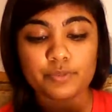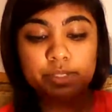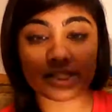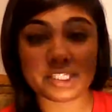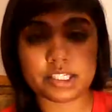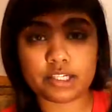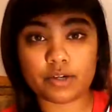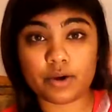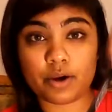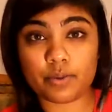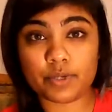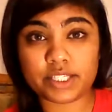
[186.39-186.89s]
but
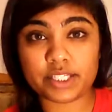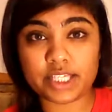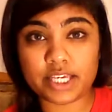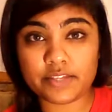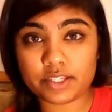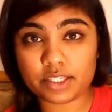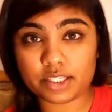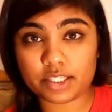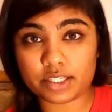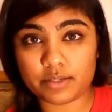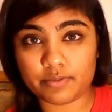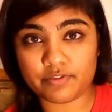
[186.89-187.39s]
still I would say
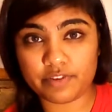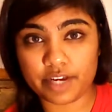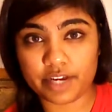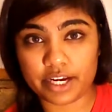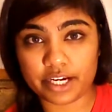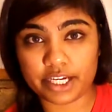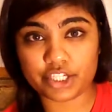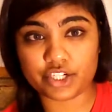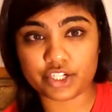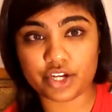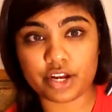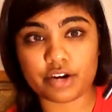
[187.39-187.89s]
this is a
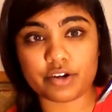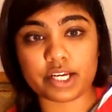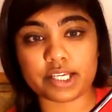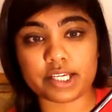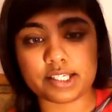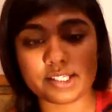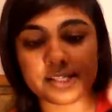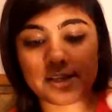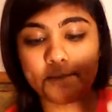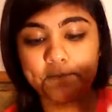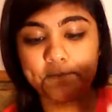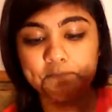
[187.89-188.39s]
very
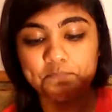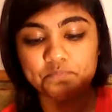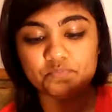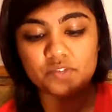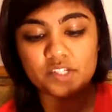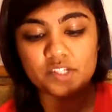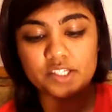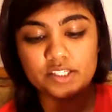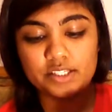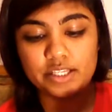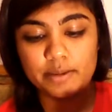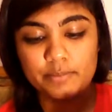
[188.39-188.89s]
generous
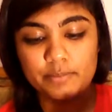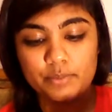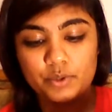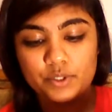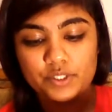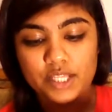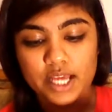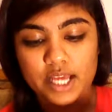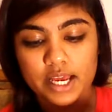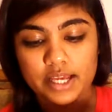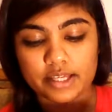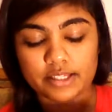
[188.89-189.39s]
sample
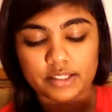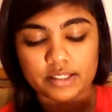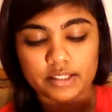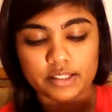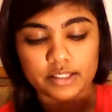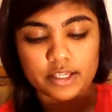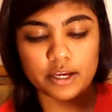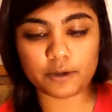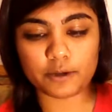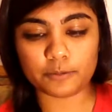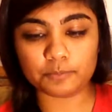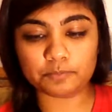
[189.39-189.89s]
size.
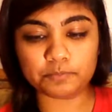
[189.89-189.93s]
So